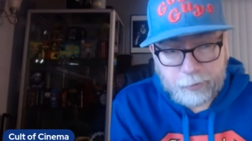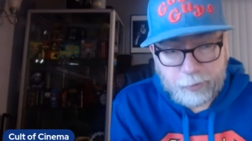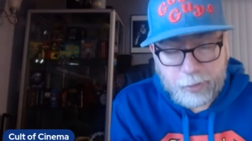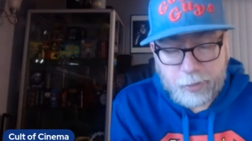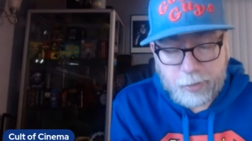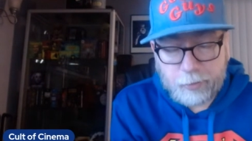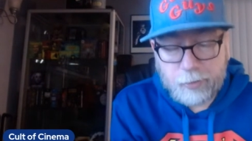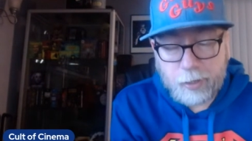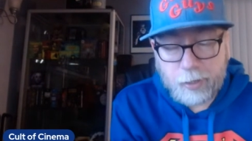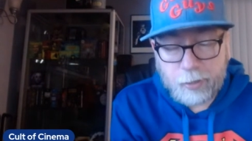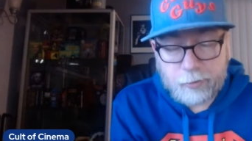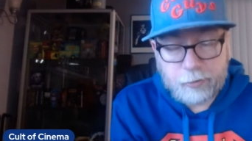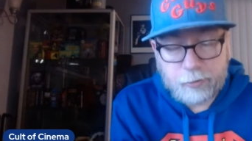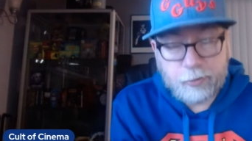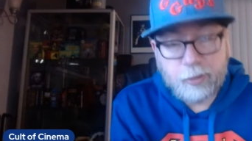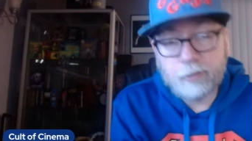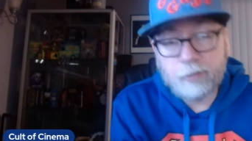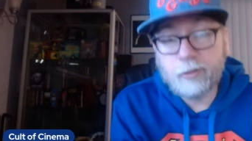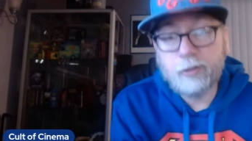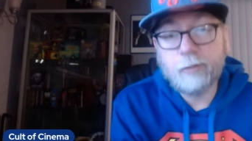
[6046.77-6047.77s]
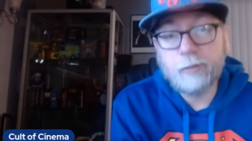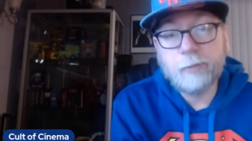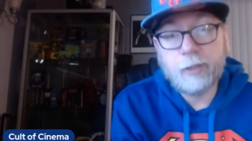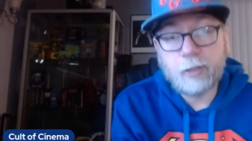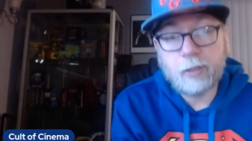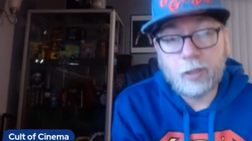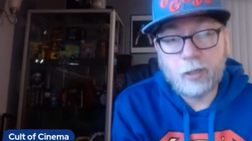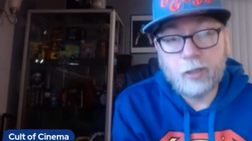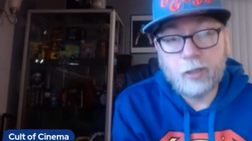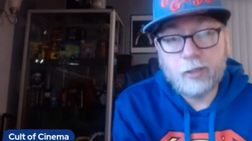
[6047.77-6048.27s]
It costs nothing to be
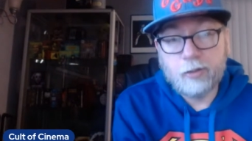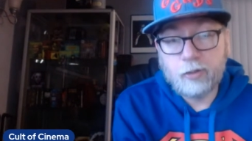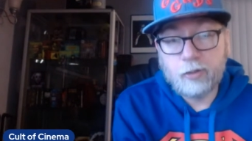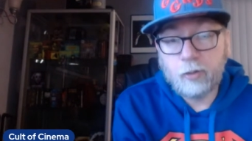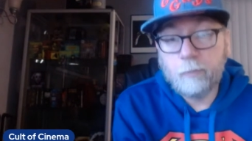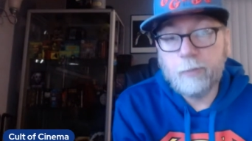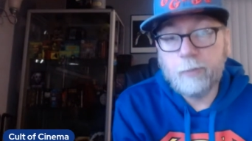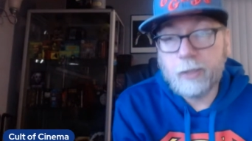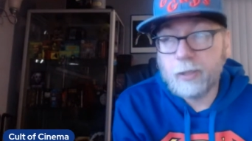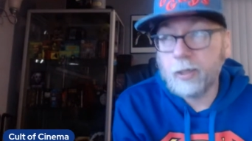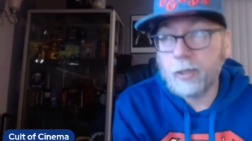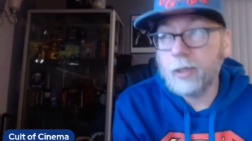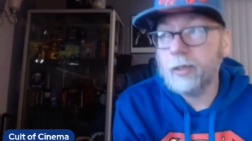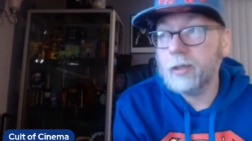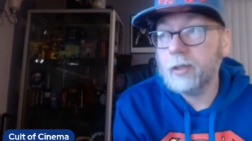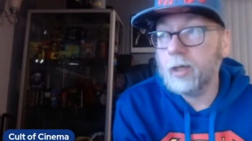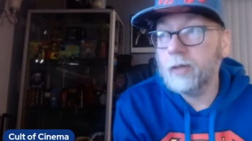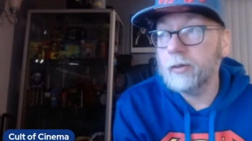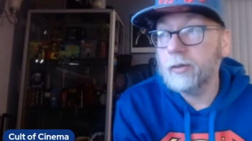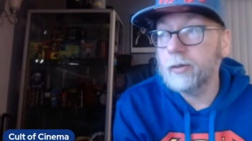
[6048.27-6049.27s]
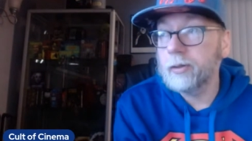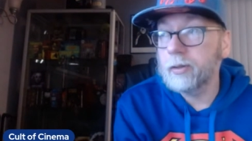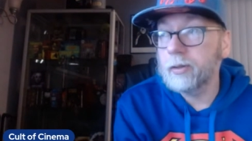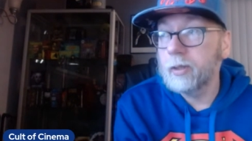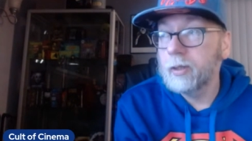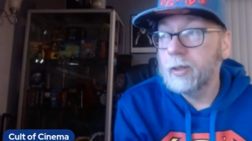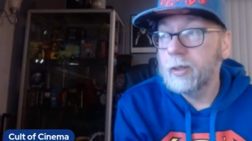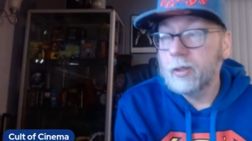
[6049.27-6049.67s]
kind, so be kind to others.